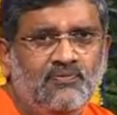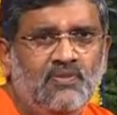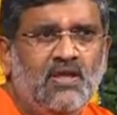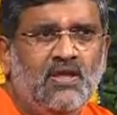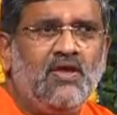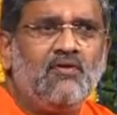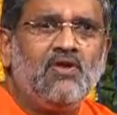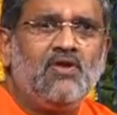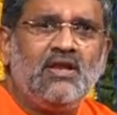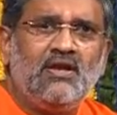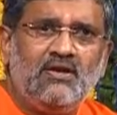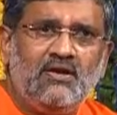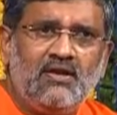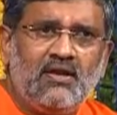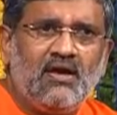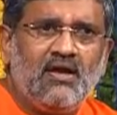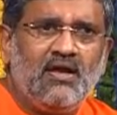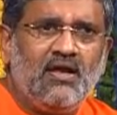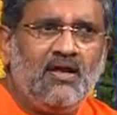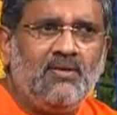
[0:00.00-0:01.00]
Even in
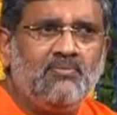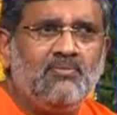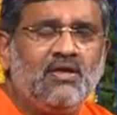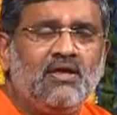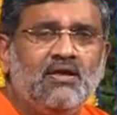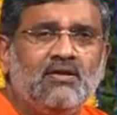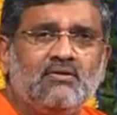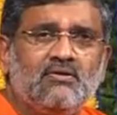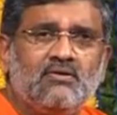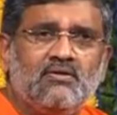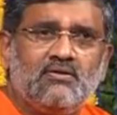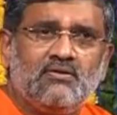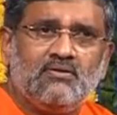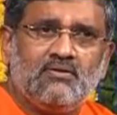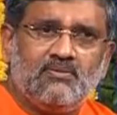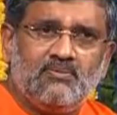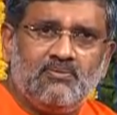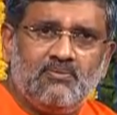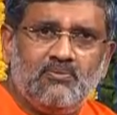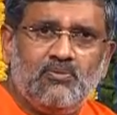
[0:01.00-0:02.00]
time, like
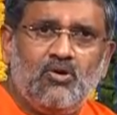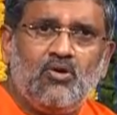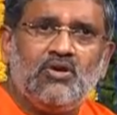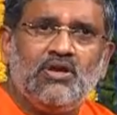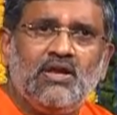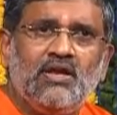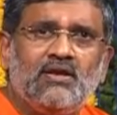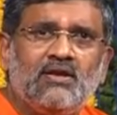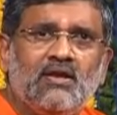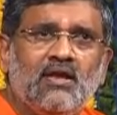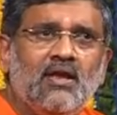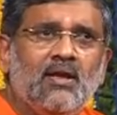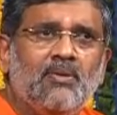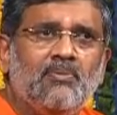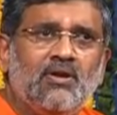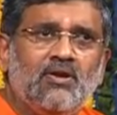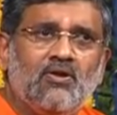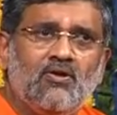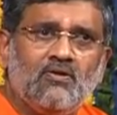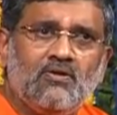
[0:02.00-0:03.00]
morning
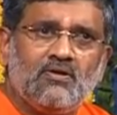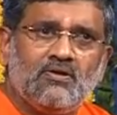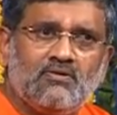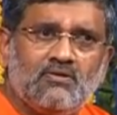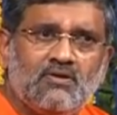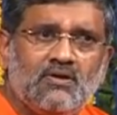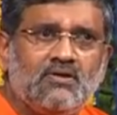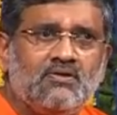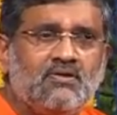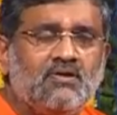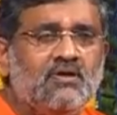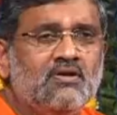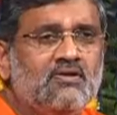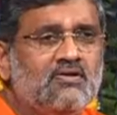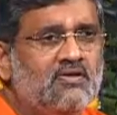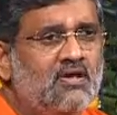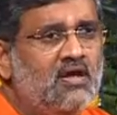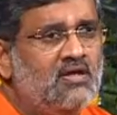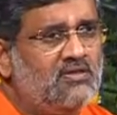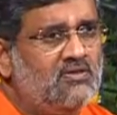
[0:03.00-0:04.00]
time and all is considered
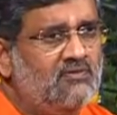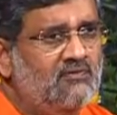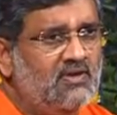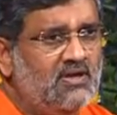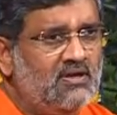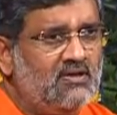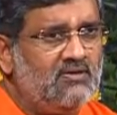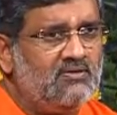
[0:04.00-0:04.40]
Sattvic.